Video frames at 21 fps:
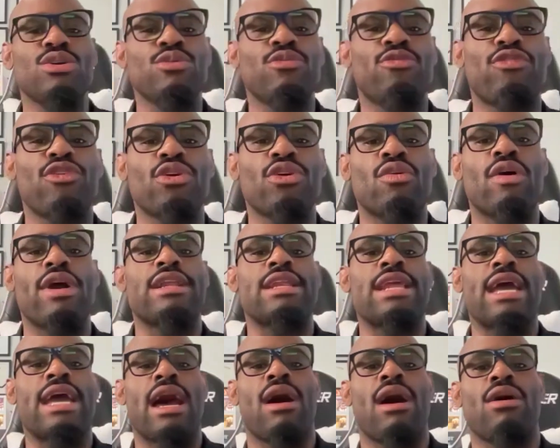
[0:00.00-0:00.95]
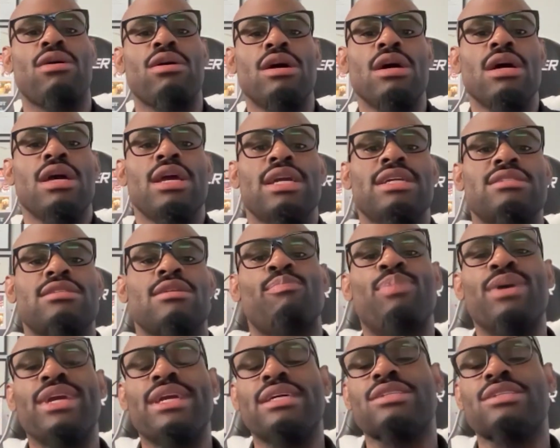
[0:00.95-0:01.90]
you feel right now is the
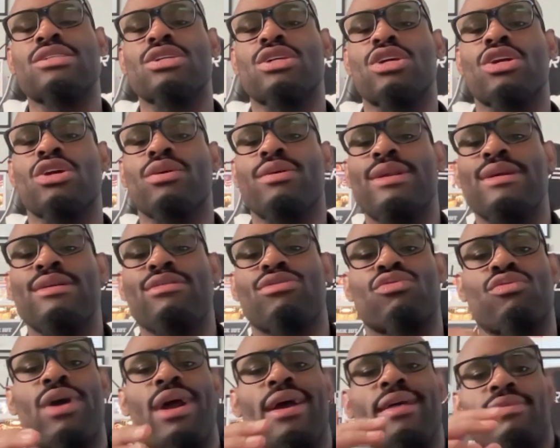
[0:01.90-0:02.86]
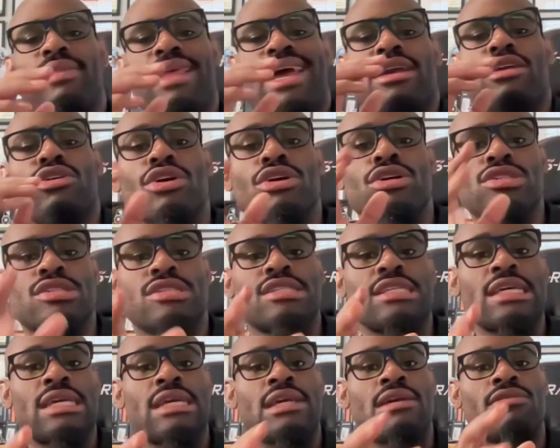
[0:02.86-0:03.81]
biggest security threat that you're
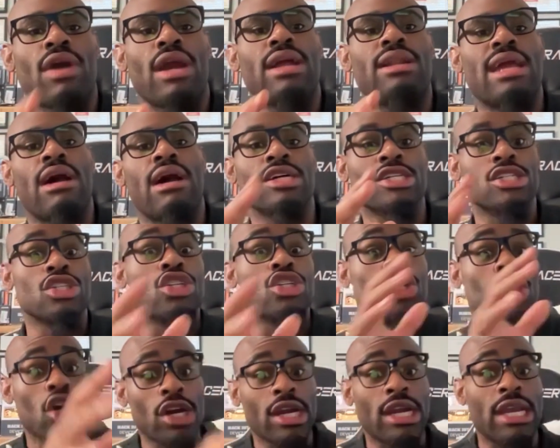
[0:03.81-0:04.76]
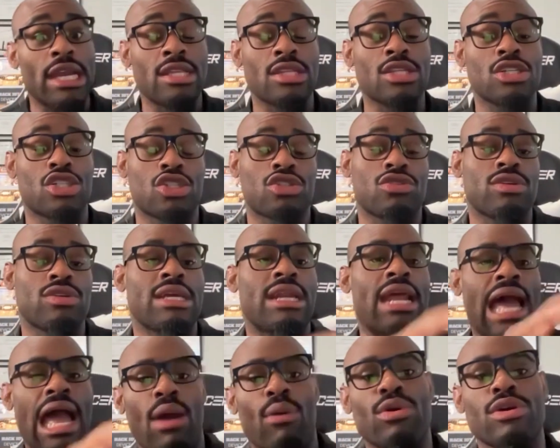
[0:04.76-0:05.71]
seeing right now in your industry, and
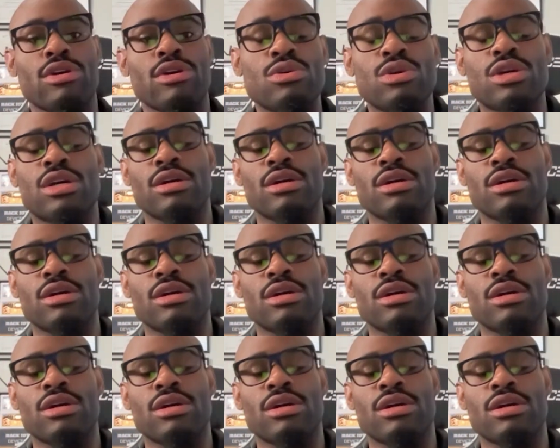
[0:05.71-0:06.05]
how are you